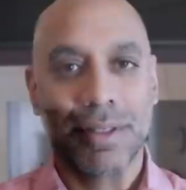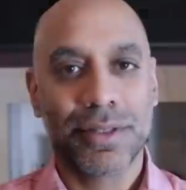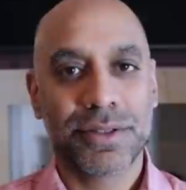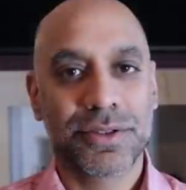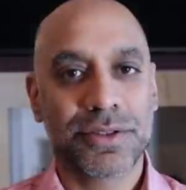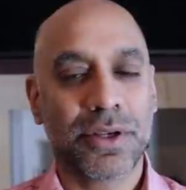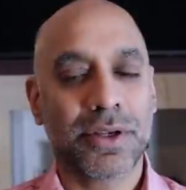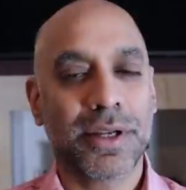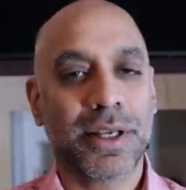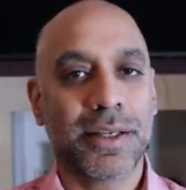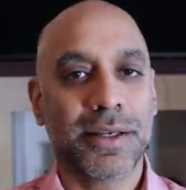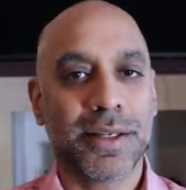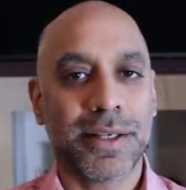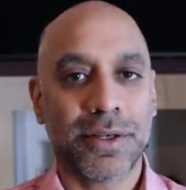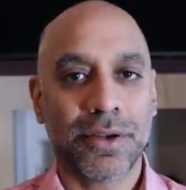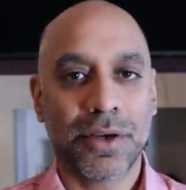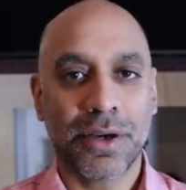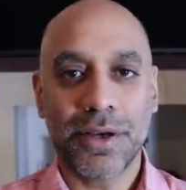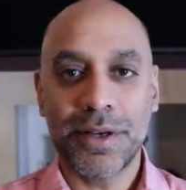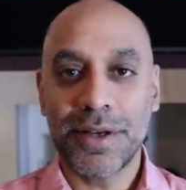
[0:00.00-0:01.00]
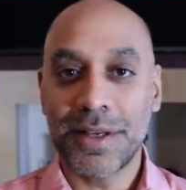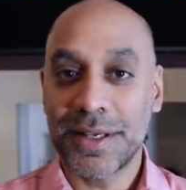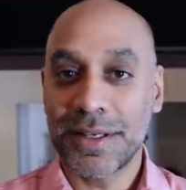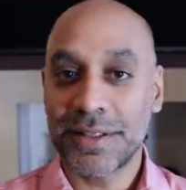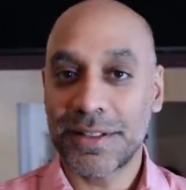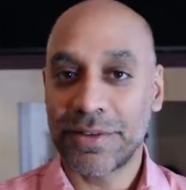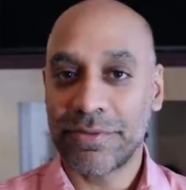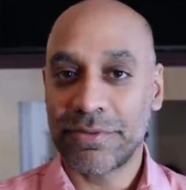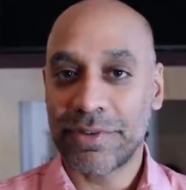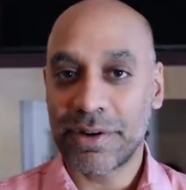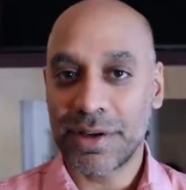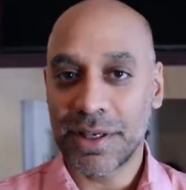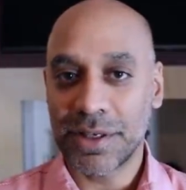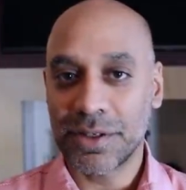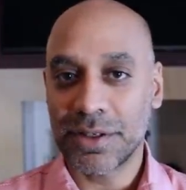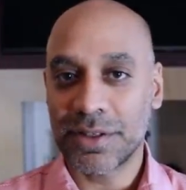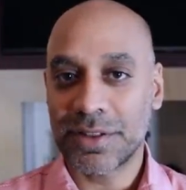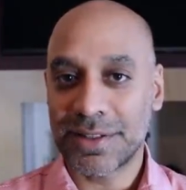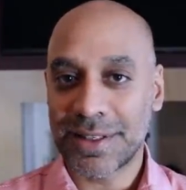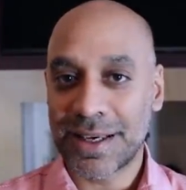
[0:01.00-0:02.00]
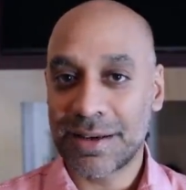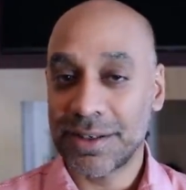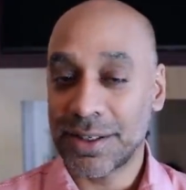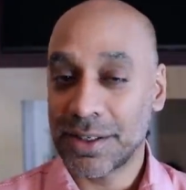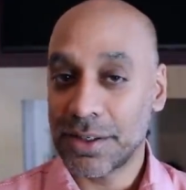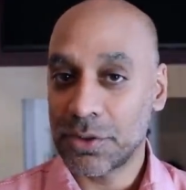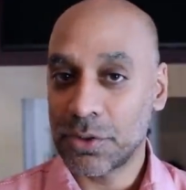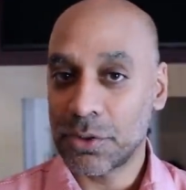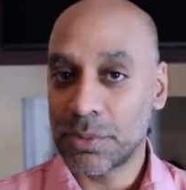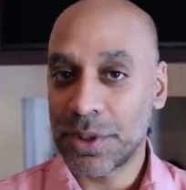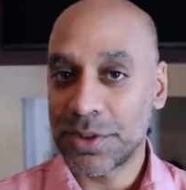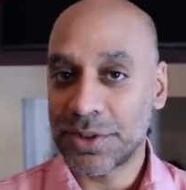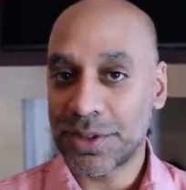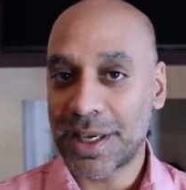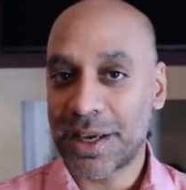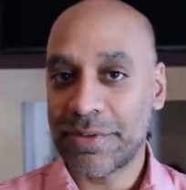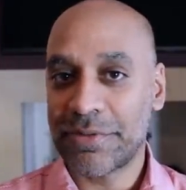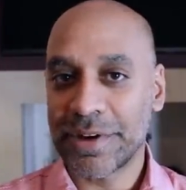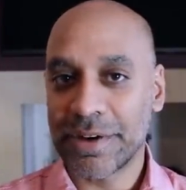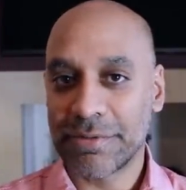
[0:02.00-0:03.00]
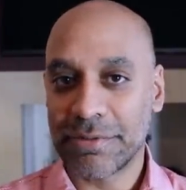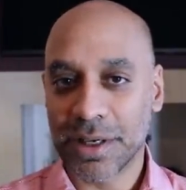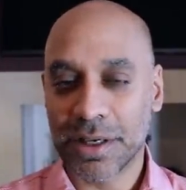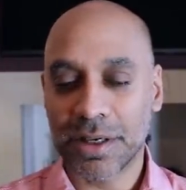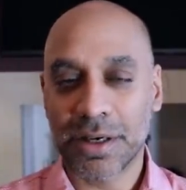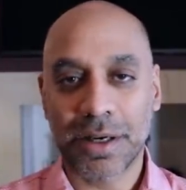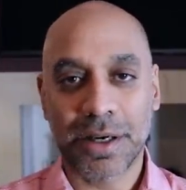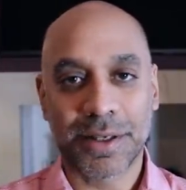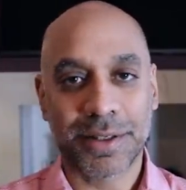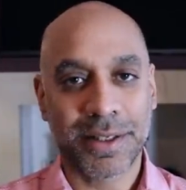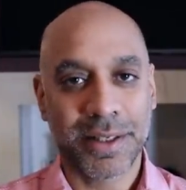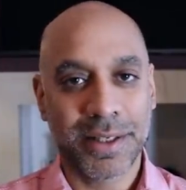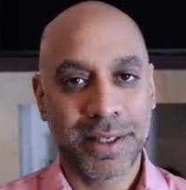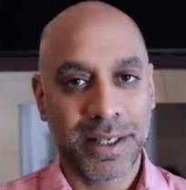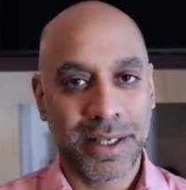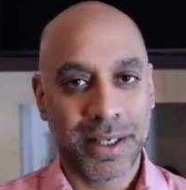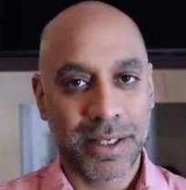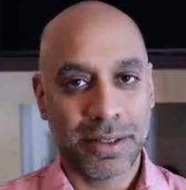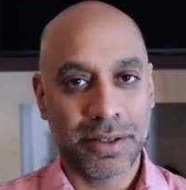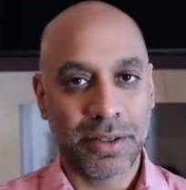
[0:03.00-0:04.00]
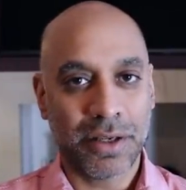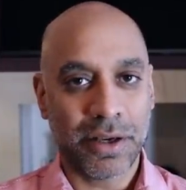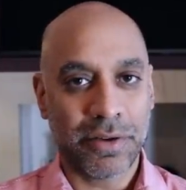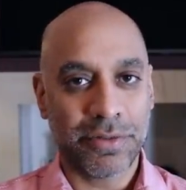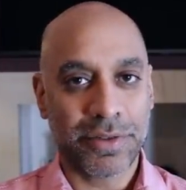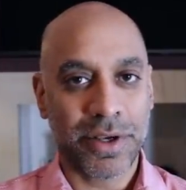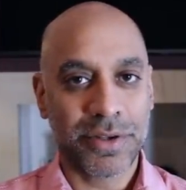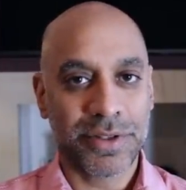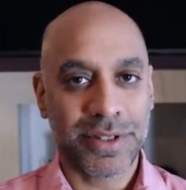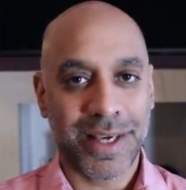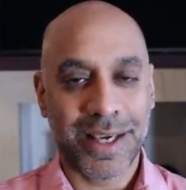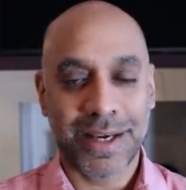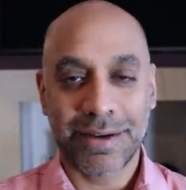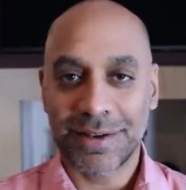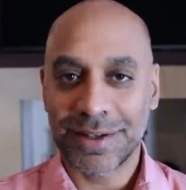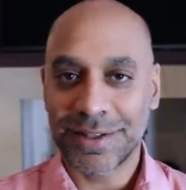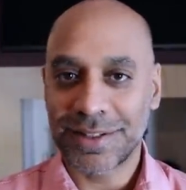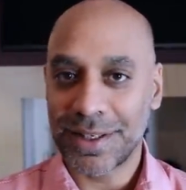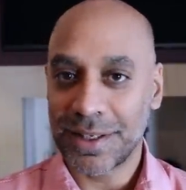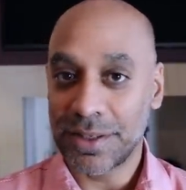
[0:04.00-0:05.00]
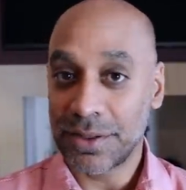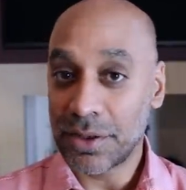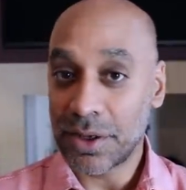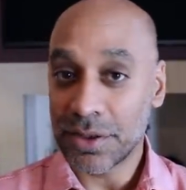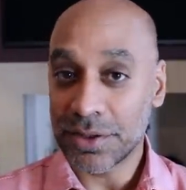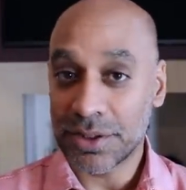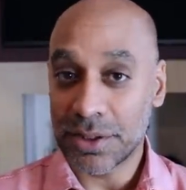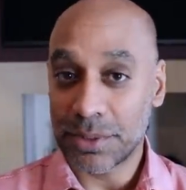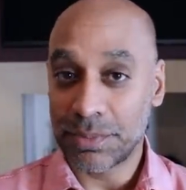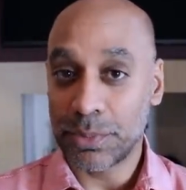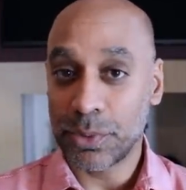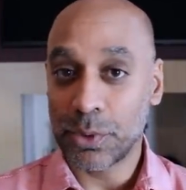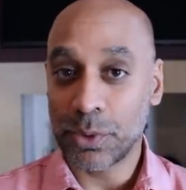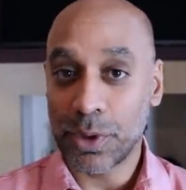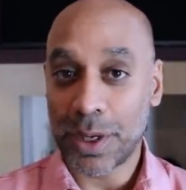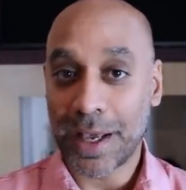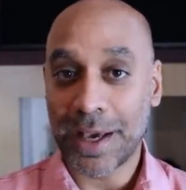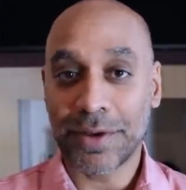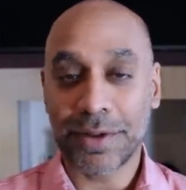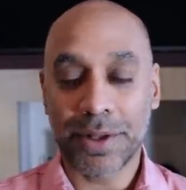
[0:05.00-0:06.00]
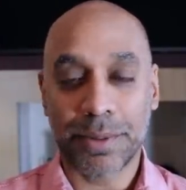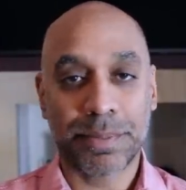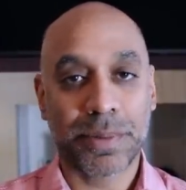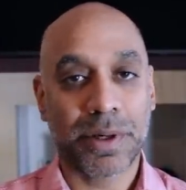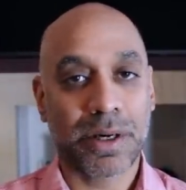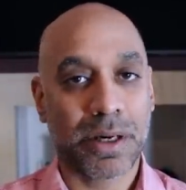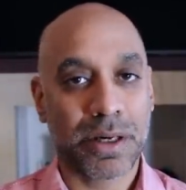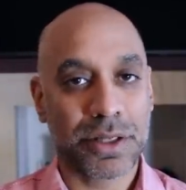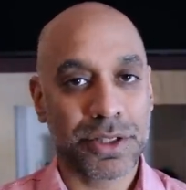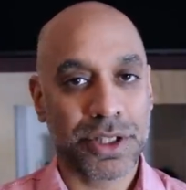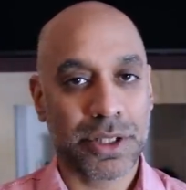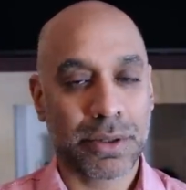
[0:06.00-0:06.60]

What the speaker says: Sonically, not only is it very good sounding in almost every regard, in a lot of those areas it knocks the ball out of the park,